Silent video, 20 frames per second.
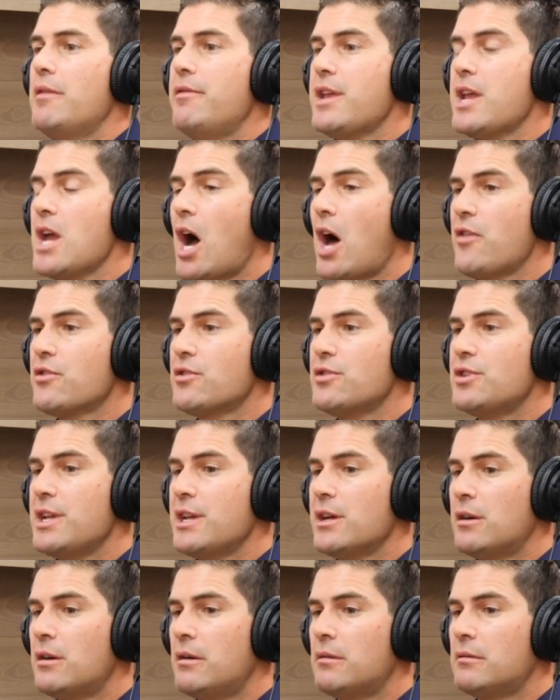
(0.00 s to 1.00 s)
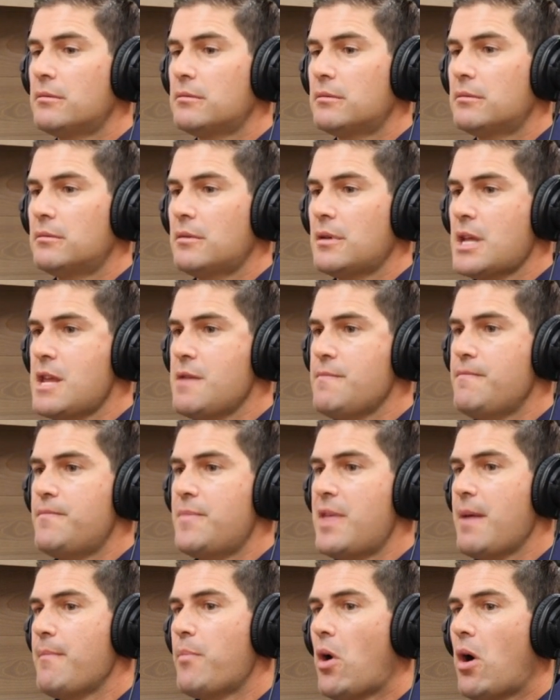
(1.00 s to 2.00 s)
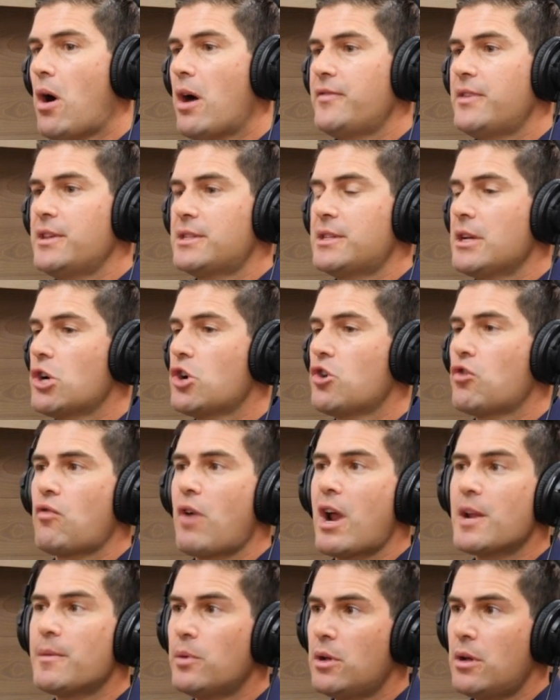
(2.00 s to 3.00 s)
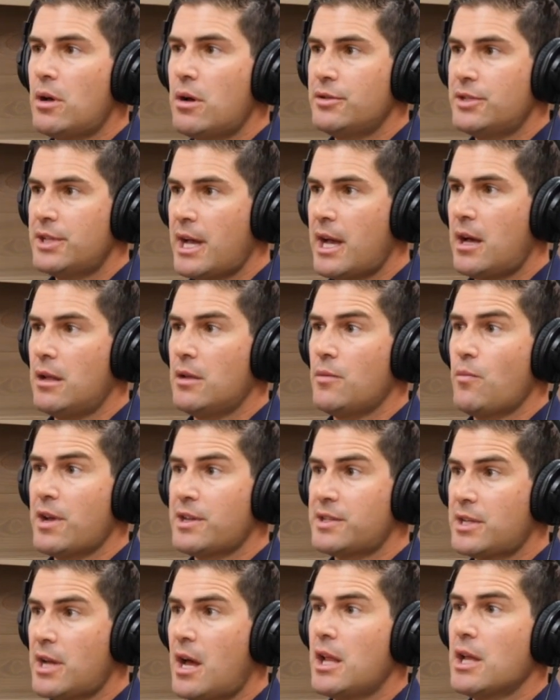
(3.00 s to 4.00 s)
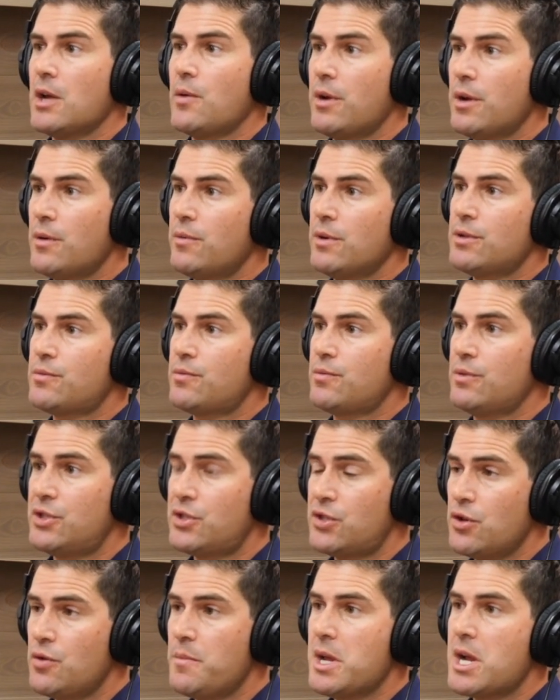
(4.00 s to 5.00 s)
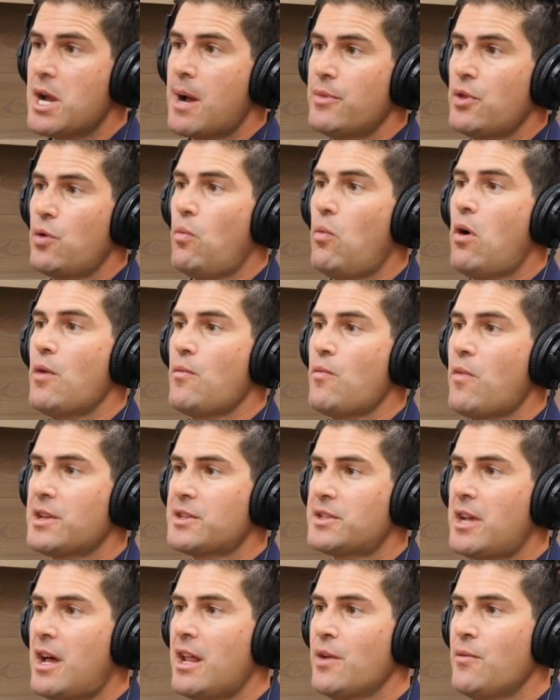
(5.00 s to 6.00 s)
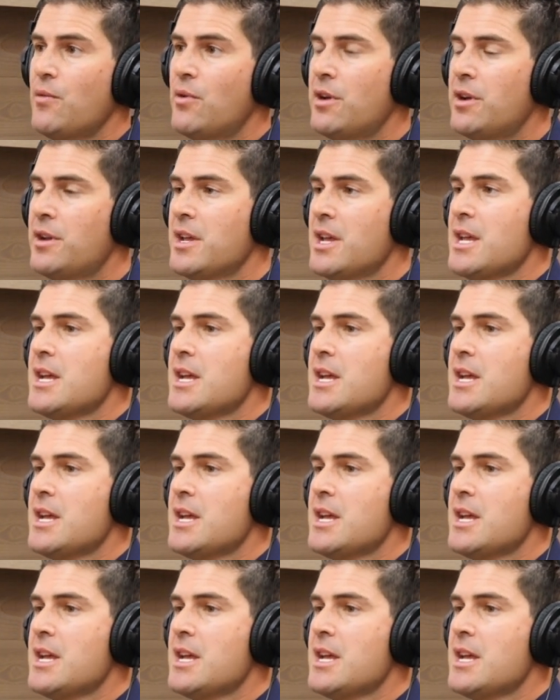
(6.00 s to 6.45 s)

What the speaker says: The other deal, they bought this incredible hotel in West Hollywood, which would soon become the One West Hollywood.